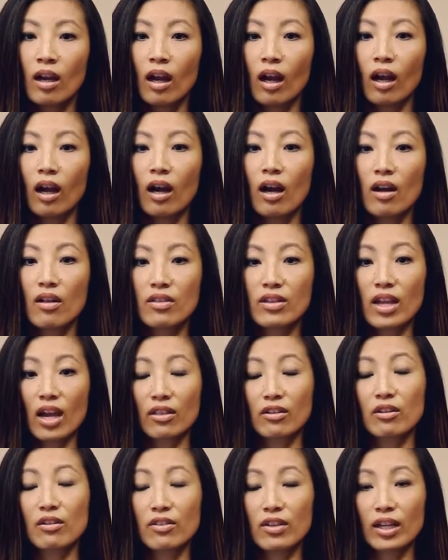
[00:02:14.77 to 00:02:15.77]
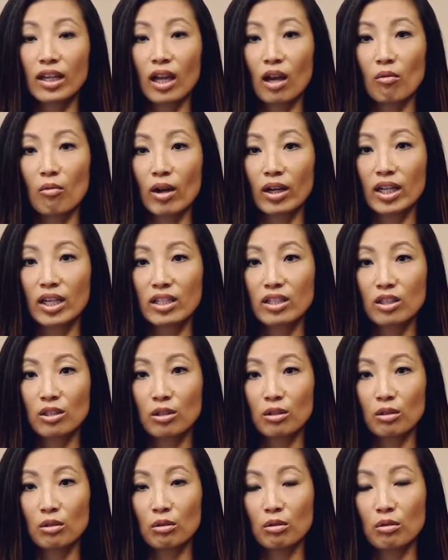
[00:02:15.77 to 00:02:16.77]
The other thing I wanted
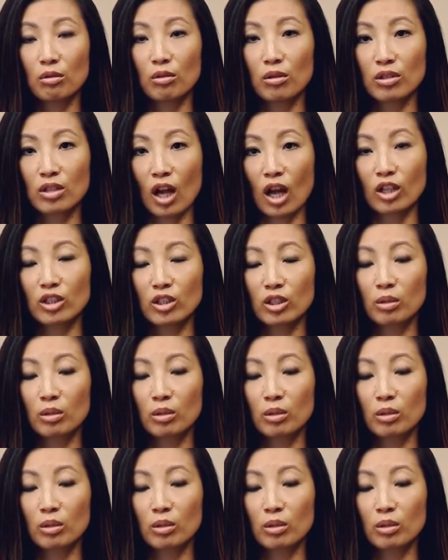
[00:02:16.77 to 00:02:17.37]
to talk